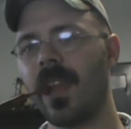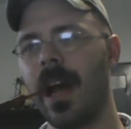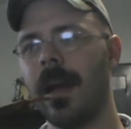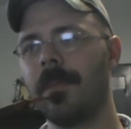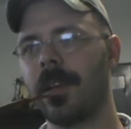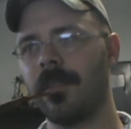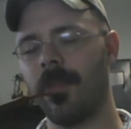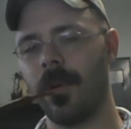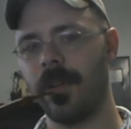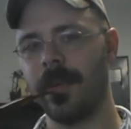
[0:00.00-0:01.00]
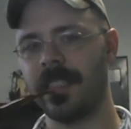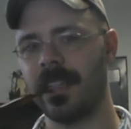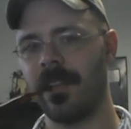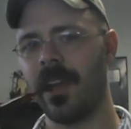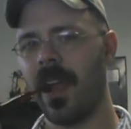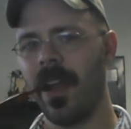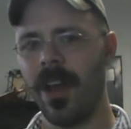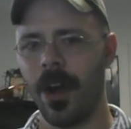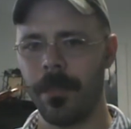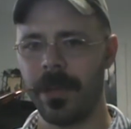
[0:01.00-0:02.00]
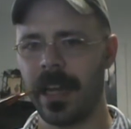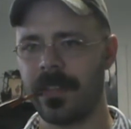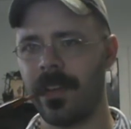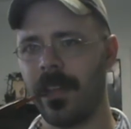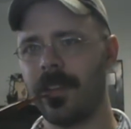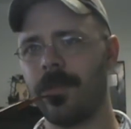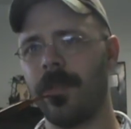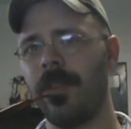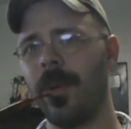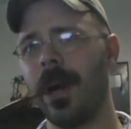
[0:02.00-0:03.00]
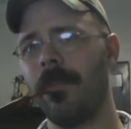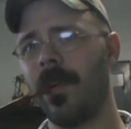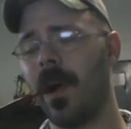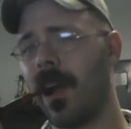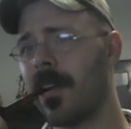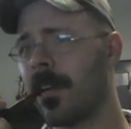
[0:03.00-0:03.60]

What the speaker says: I'm looking forward to it myself. Hope you guys found this review helpful.